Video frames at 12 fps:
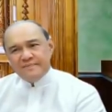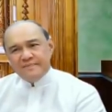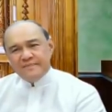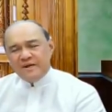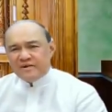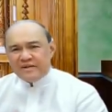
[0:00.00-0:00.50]

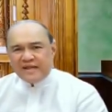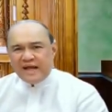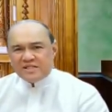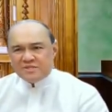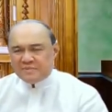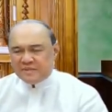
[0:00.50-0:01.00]
our
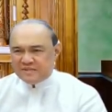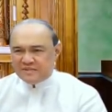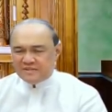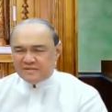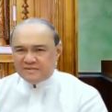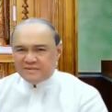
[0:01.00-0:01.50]

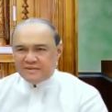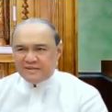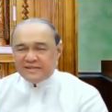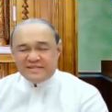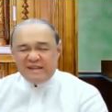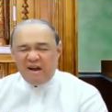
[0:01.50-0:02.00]
attachments.
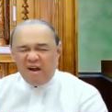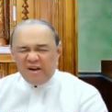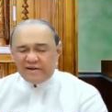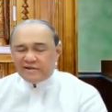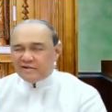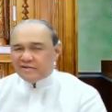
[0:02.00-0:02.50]
It's the heart.